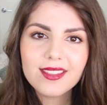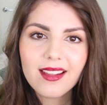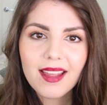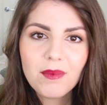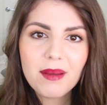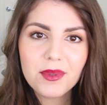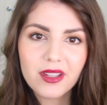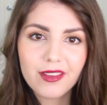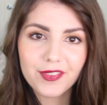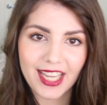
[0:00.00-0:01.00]
those are my
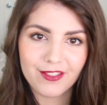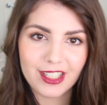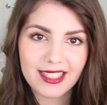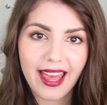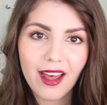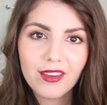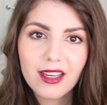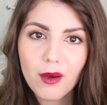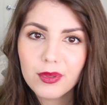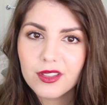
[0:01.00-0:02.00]
beauty favorites. I have a
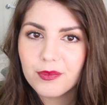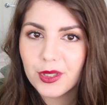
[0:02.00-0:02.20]
couple of